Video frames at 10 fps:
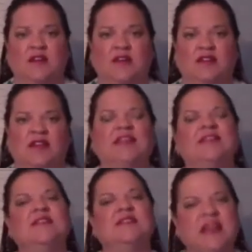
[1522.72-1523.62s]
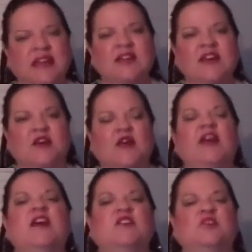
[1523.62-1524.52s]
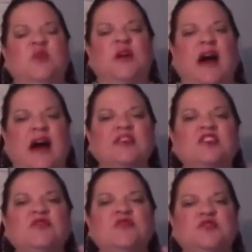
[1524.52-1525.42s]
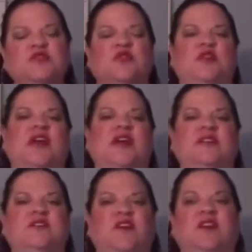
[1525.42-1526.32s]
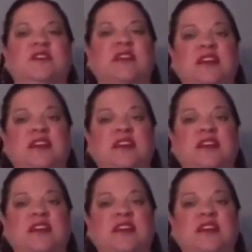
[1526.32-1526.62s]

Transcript: that is secondary to what I choose to create as far as